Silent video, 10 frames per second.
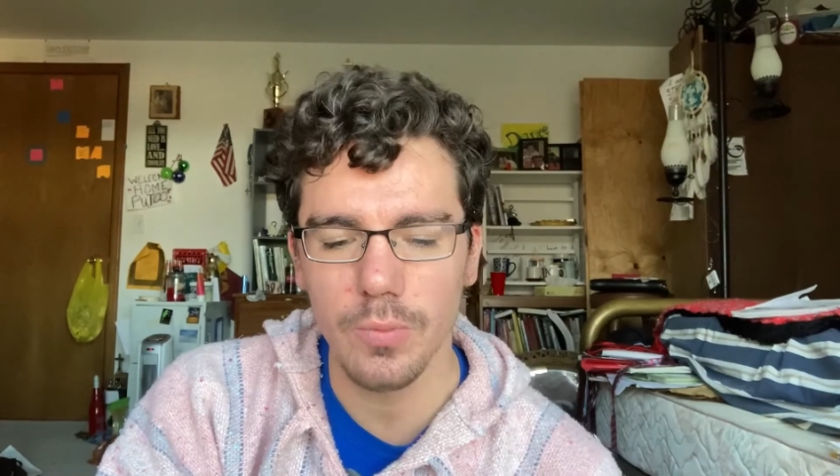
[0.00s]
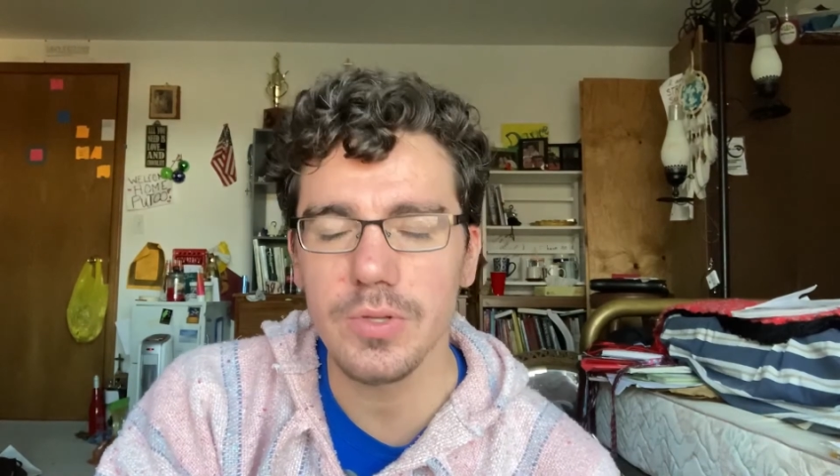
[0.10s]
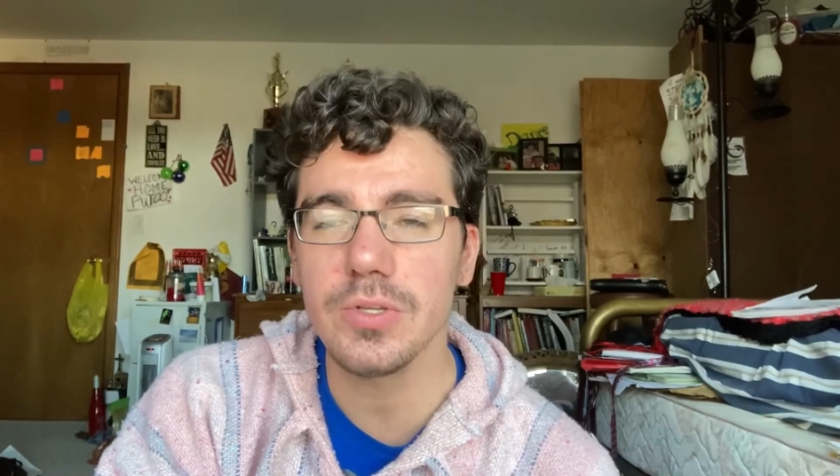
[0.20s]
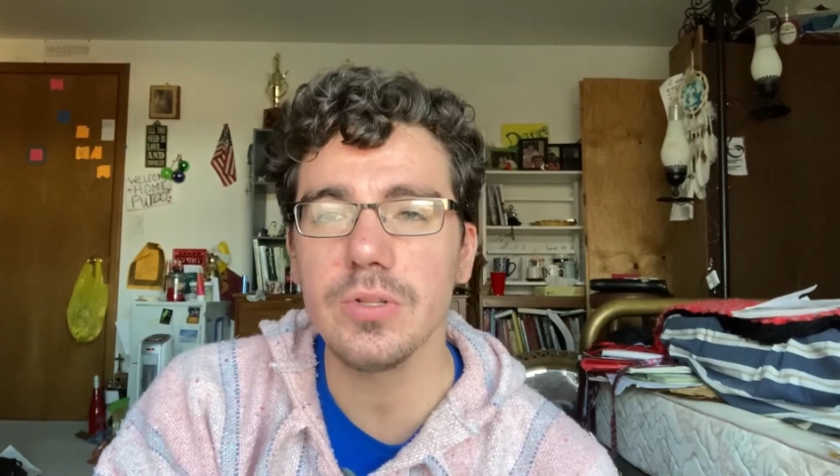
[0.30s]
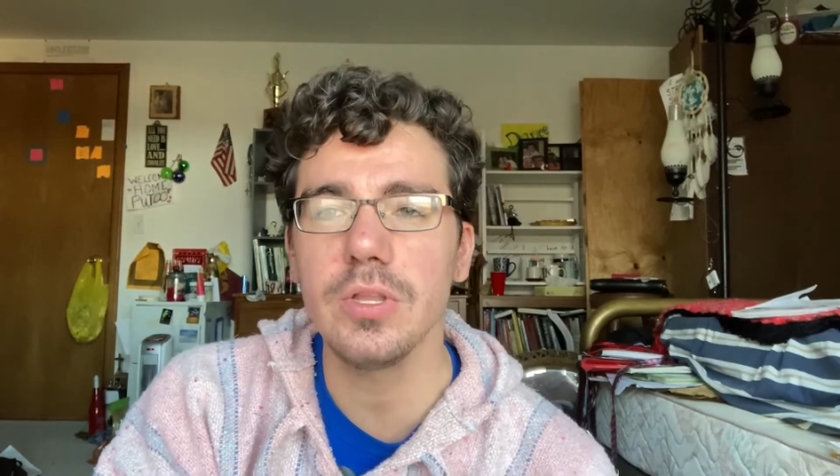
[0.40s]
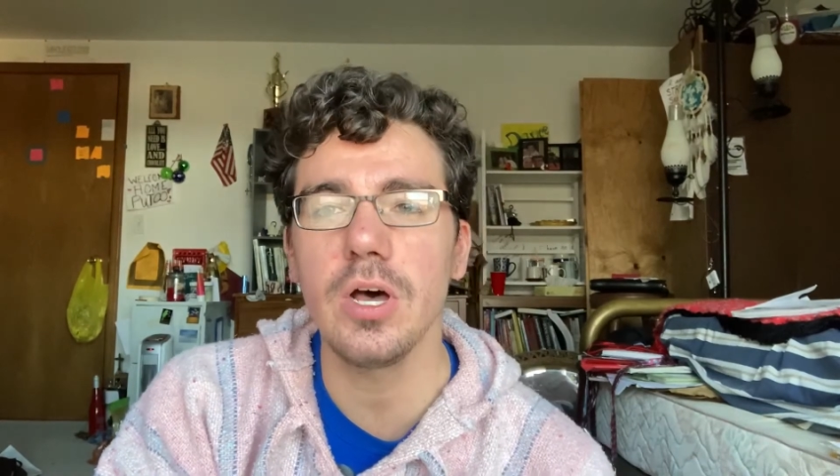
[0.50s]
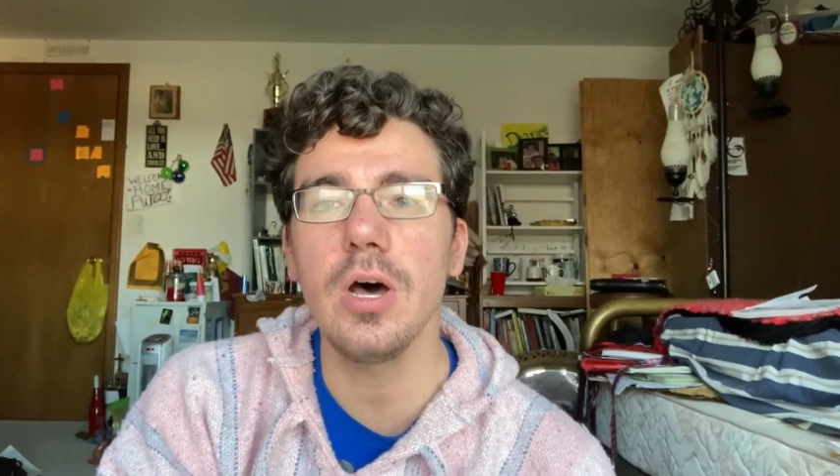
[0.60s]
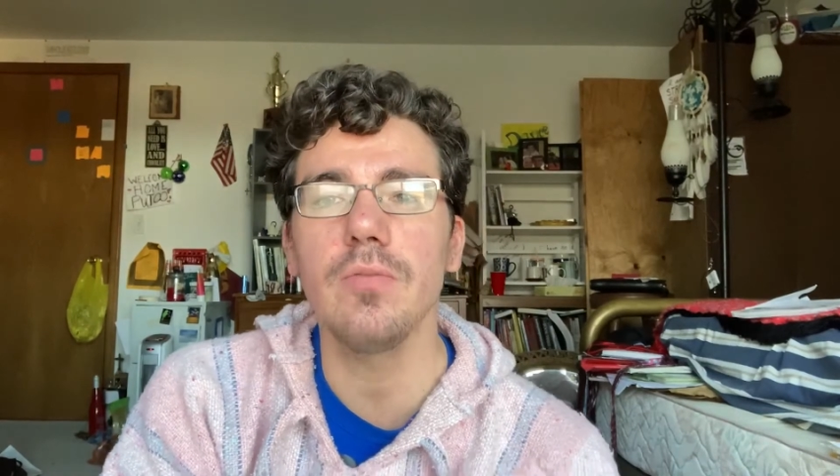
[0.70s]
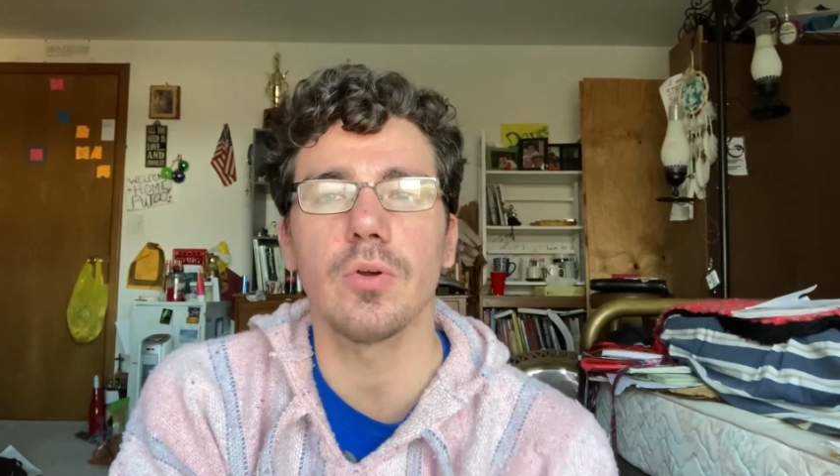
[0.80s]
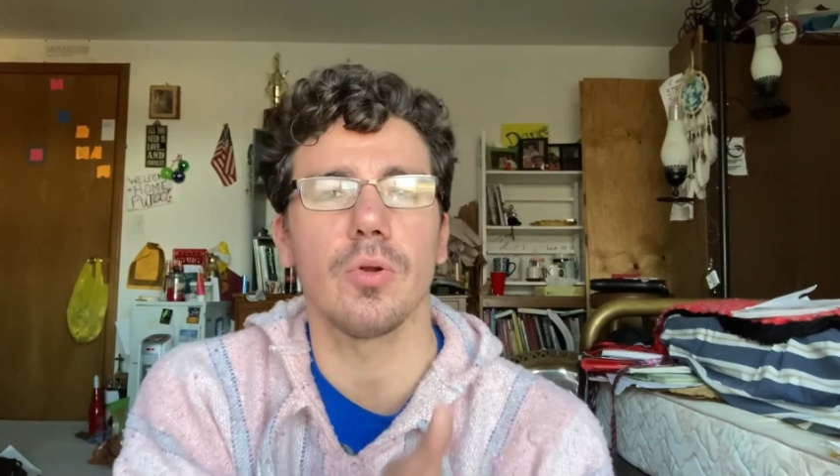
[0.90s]
one to
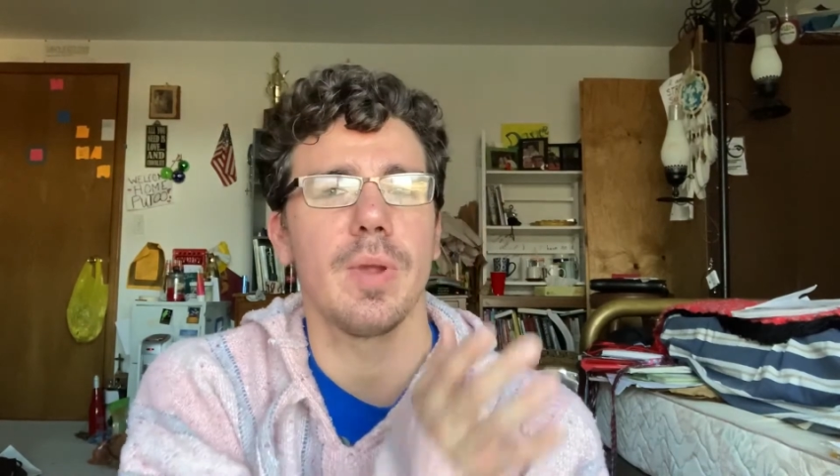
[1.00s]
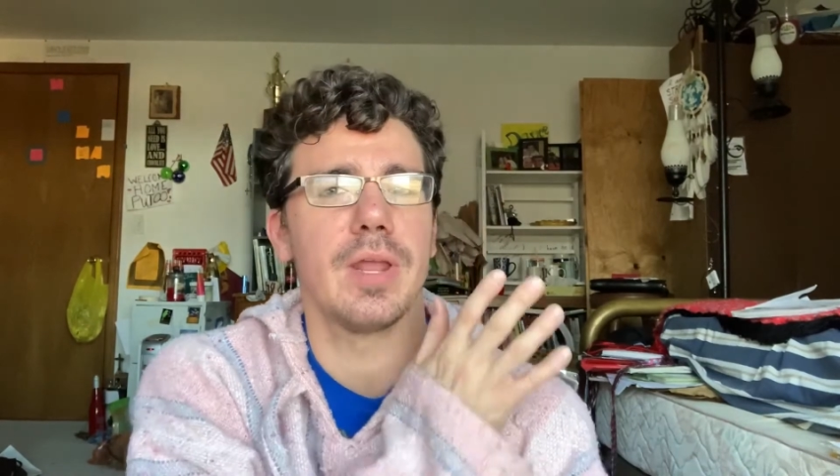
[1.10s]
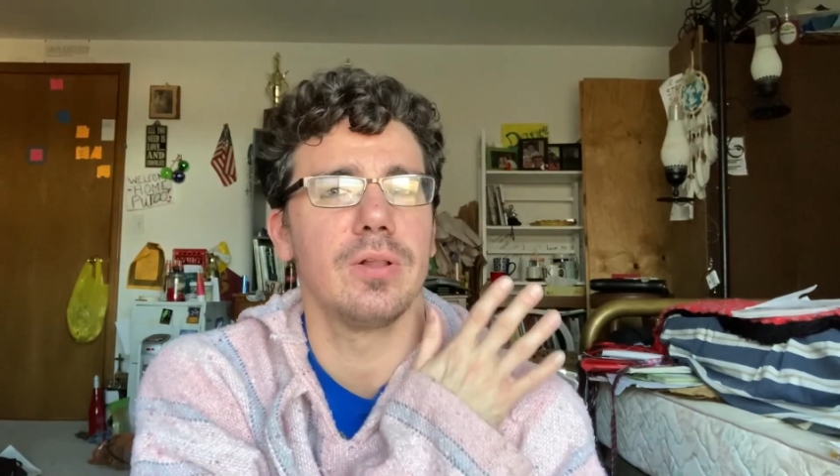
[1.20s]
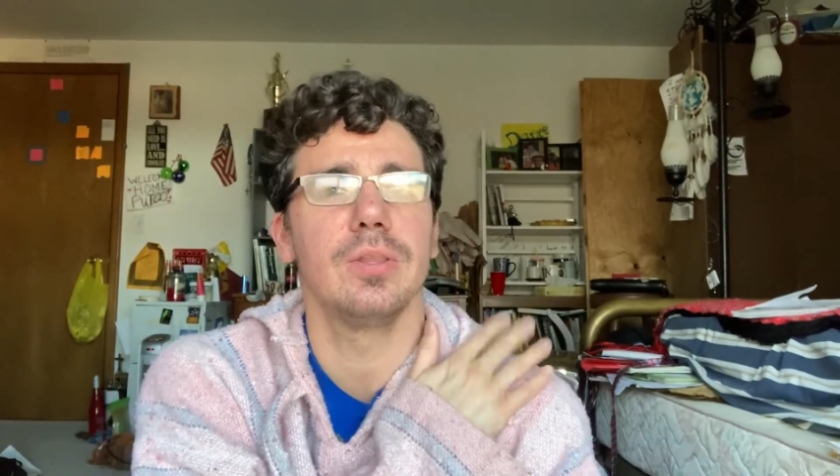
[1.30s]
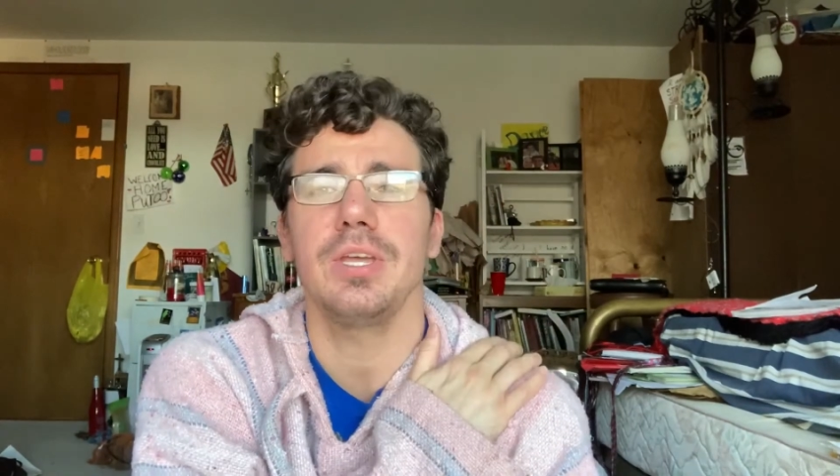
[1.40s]
love or cradle